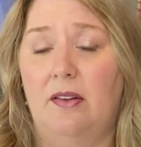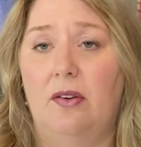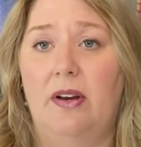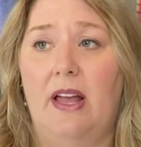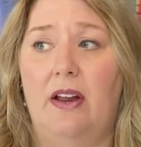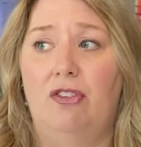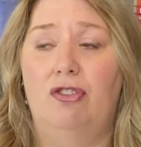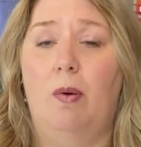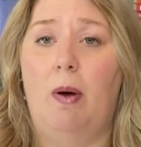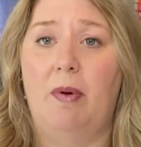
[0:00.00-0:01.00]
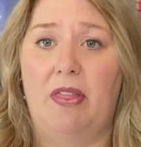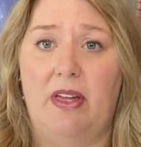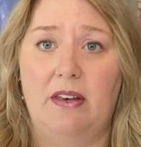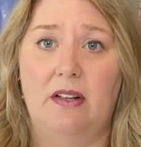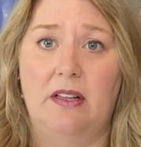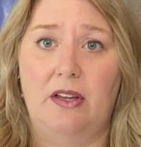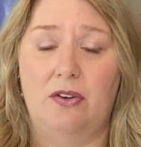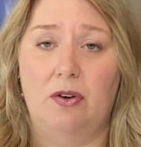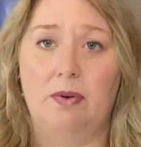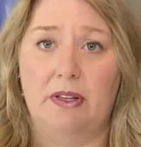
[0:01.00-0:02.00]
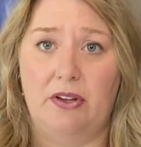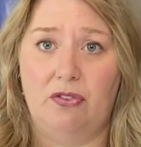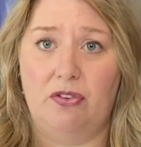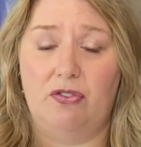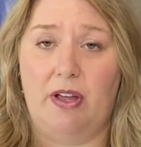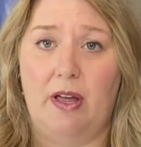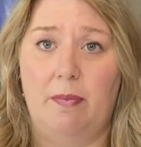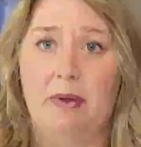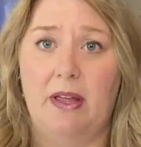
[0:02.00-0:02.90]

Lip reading: learning how to show up authentically in your relationship,